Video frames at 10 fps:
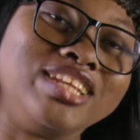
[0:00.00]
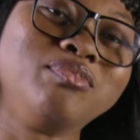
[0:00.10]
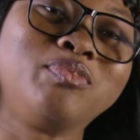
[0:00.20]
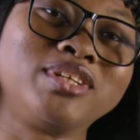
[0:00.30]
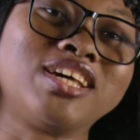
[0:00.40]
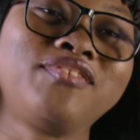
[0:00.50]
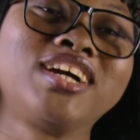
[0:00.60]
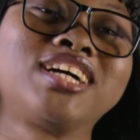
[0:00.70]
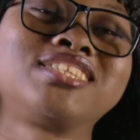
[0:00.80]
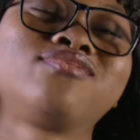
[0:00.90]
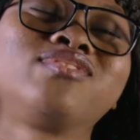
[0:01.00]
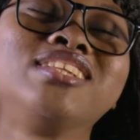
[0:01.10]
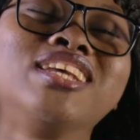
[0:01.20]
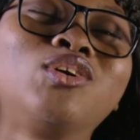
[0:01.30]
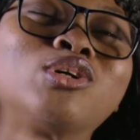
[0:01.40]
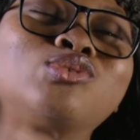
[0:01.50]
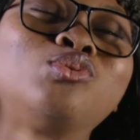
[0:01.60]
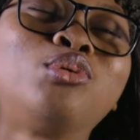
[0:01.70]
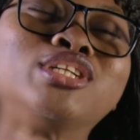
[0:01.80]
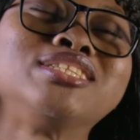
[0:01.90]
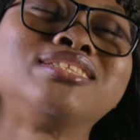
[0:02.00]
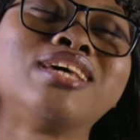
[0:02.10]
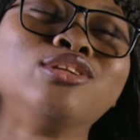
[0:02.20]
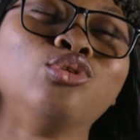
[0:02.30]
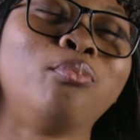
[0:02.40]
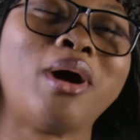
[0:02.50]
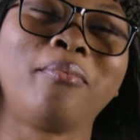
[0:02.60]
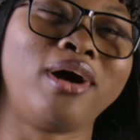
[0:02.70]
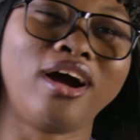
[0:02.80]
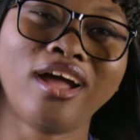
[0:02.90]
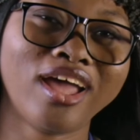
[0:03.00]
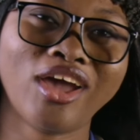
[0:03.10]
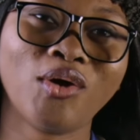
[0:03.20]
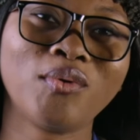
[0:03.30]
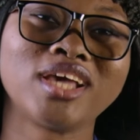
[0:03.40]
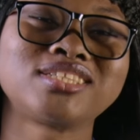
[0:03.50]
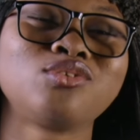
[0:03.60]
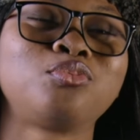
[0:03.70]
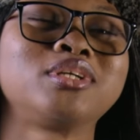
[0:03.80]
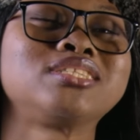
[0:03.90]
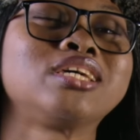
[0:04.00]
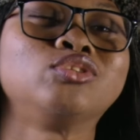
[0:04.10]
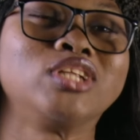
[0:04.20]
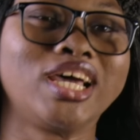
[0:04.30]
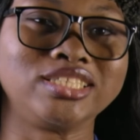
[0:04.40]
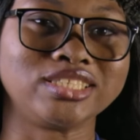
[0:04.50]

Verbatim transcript: personally, I feel like I see in Lagos, nobody send your papa. When I say nobody send your daddy.